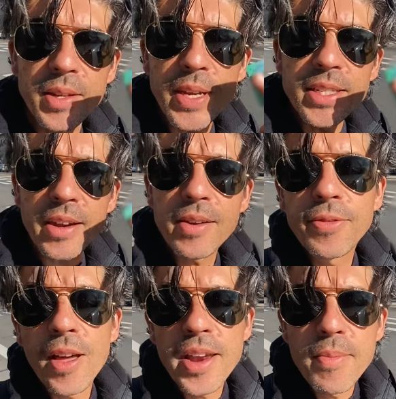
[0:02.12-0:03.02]
means I can
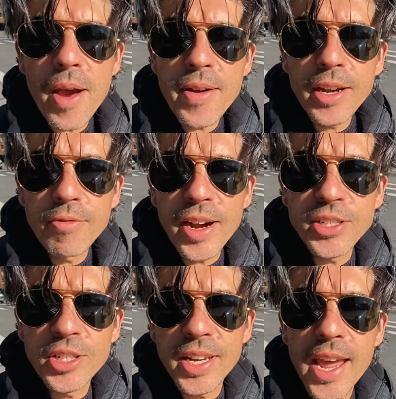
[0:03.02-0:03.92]
fly an American
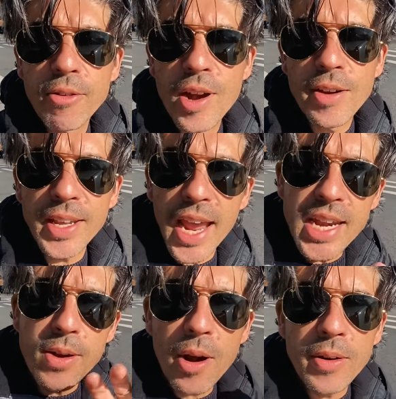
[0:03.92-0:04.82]
registered aircraft
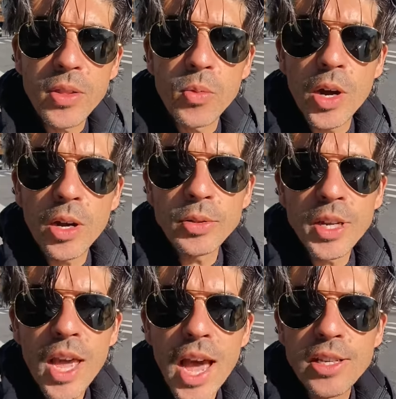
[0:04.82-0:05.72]
anywhere in the world,
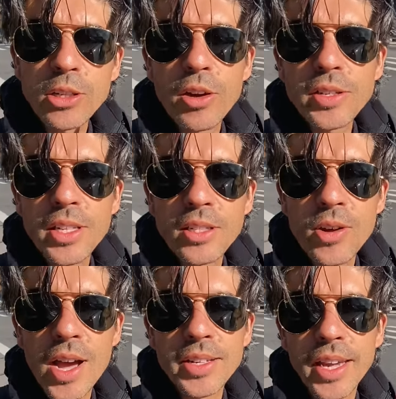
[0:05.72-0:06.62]
as long as it's
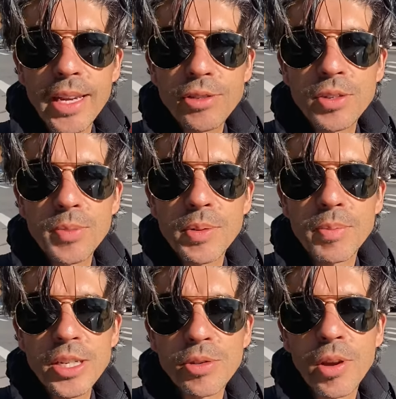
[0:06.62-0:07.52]
not under instrument
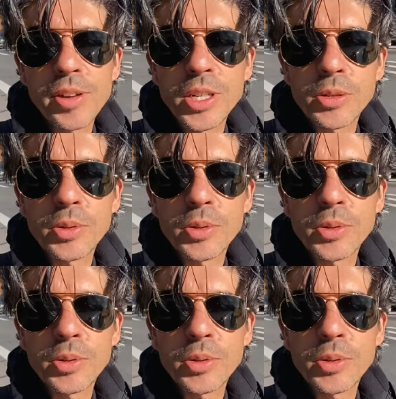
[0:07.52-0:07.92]
meteorological